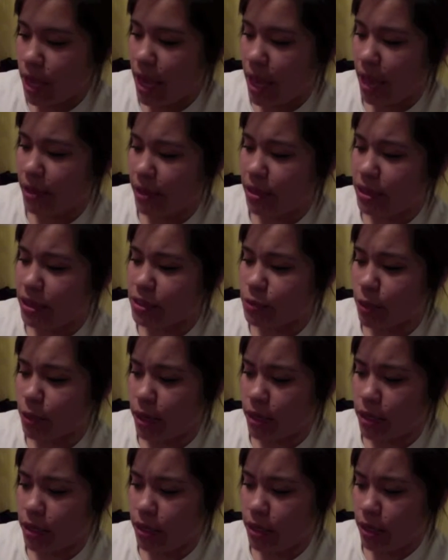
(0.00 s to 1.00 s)
this
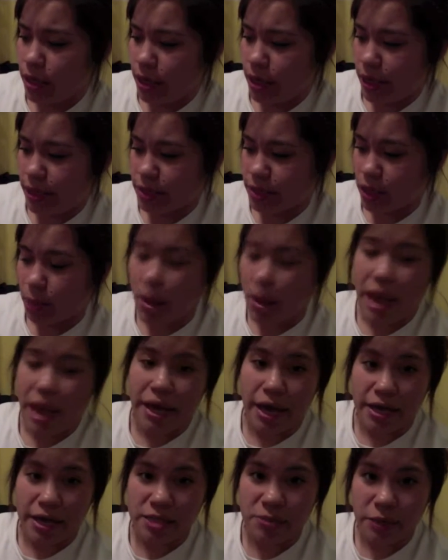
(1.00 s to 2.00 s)
one is our
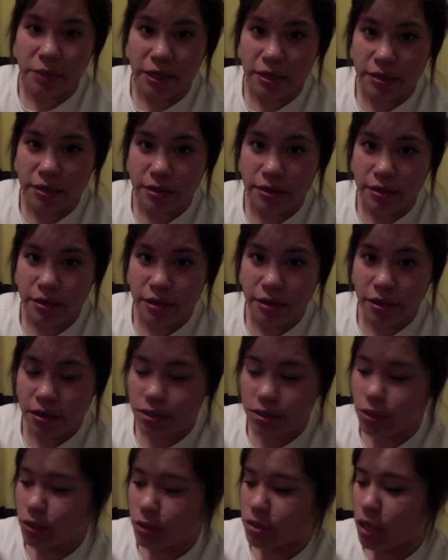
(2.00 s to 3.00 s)
bicuspid.
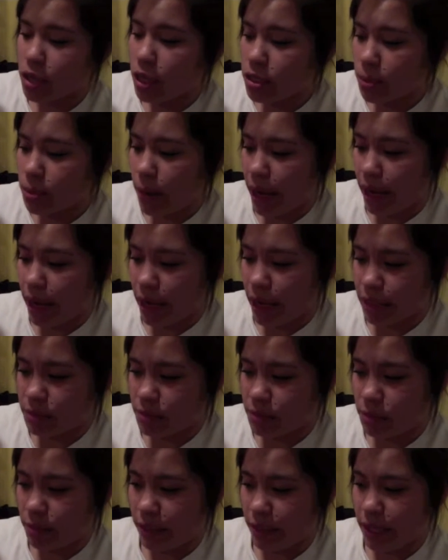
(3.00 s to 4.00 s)
So it's called a
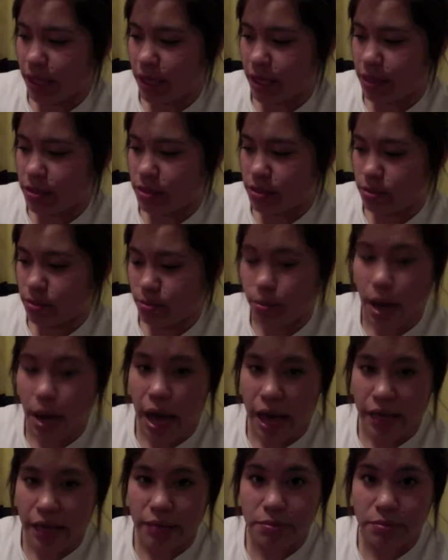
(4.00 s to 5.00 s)
bicuspid because
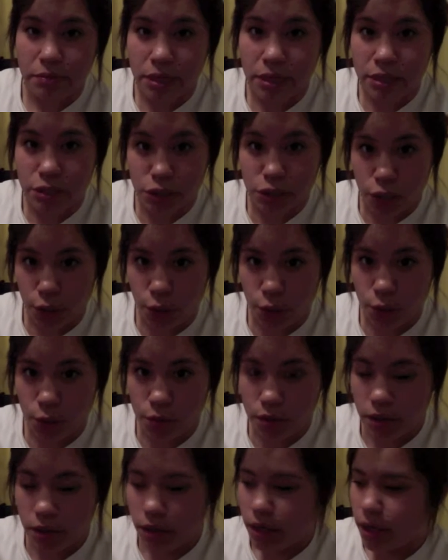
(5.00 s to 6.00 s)
bi means 2,
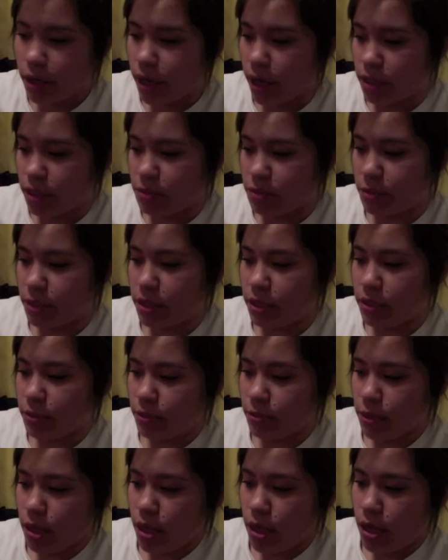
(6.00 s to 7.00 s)
cuspid
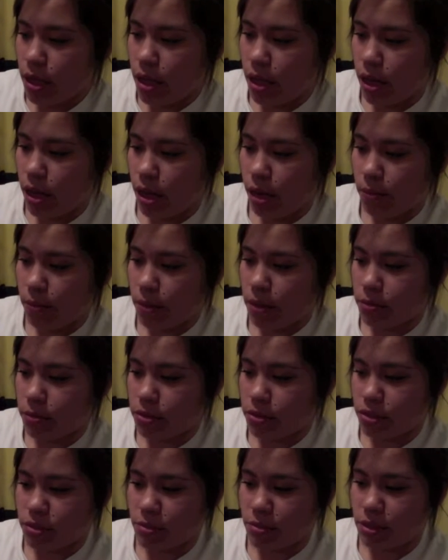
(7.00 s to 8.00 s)

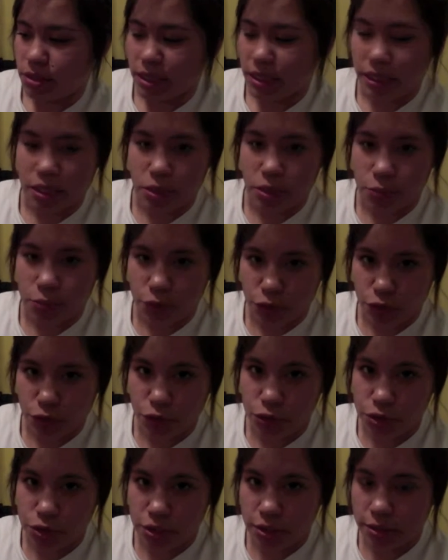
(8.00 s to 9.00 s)
just means like little
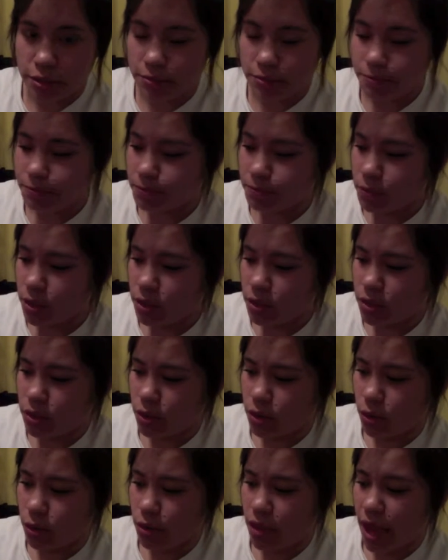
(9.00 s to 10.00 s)
protrusions.
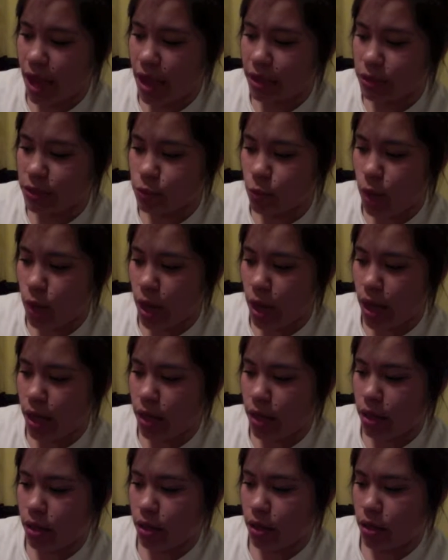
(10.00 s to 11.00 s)
So that is
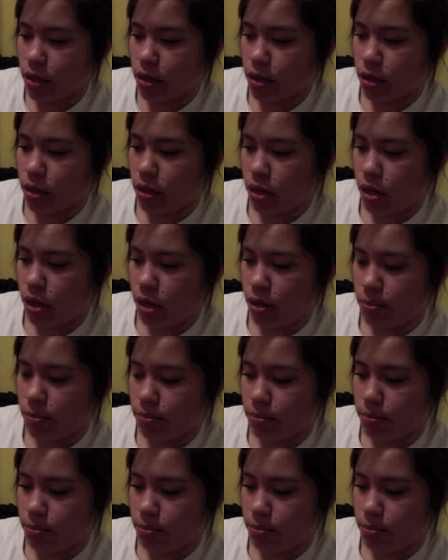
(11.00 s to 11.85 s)
what, man,